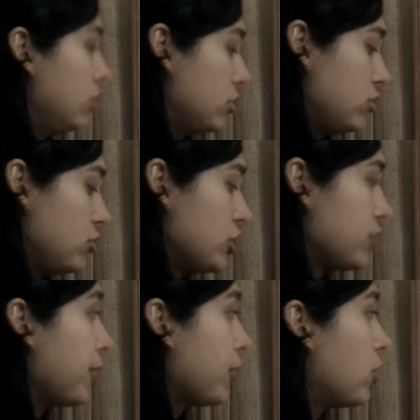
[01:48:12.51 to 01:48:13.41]
So
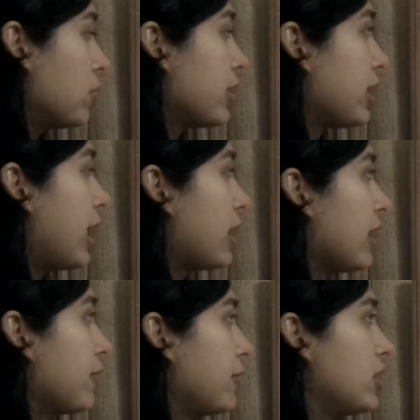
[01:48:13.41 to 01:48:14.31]
just for your homework, I'd
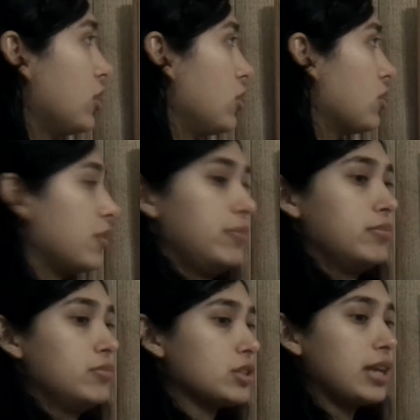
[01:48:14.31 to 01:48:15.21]
like for you to look up
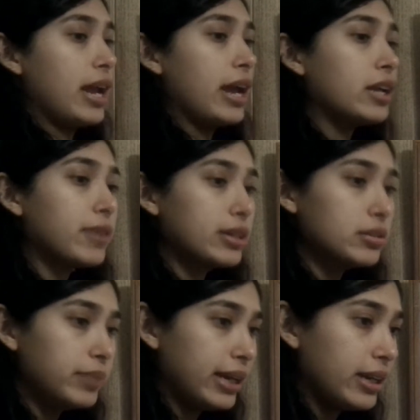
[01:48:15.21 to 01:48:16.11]
just any
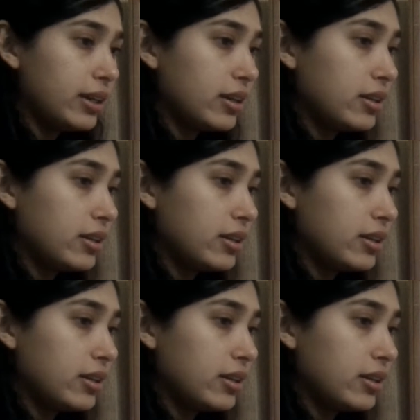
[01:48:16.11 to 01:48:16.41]
random bank